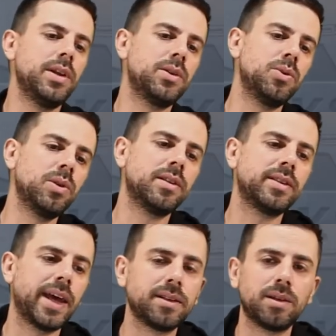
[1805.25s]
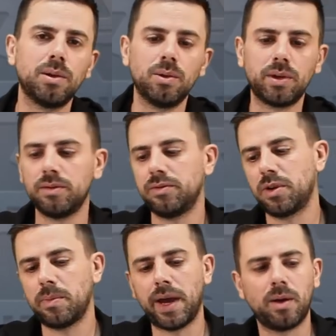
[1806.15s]
cool tactical look
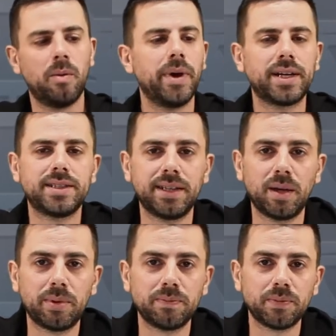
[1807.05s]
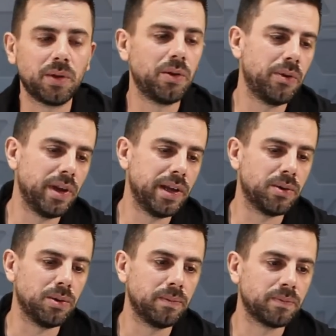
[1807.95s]
for my compact setup. Really
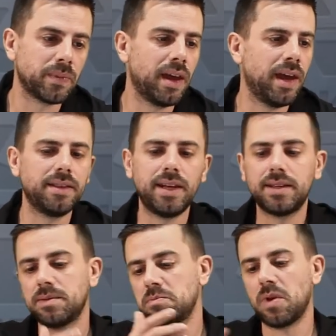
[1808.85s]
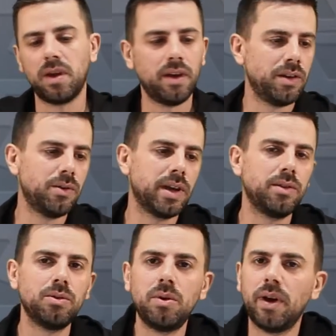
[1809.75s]
cool. And that you can
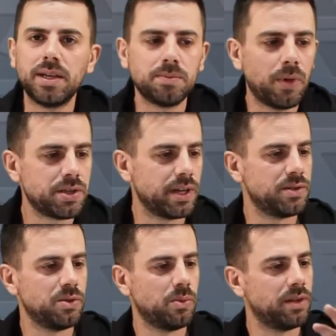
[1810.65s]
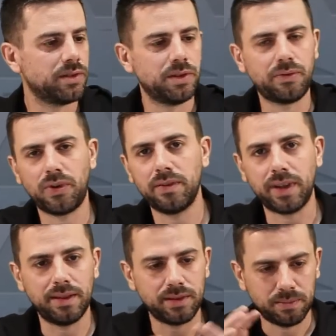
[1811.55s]
do as much as you want. The front
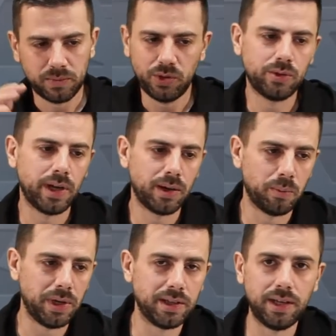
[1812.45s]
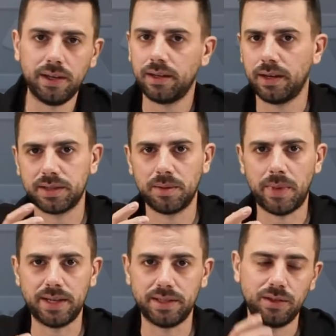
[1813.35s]
end, you can completely
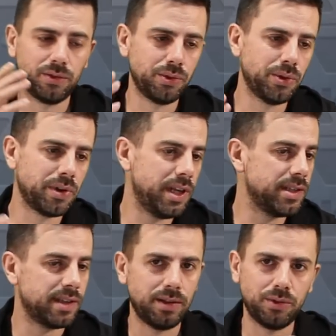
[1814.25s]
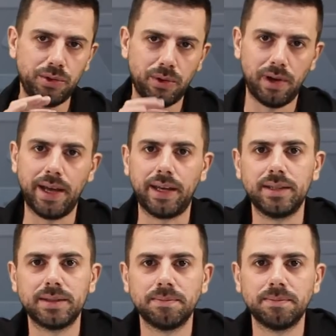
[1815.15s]
customize it to your needs, to your likings.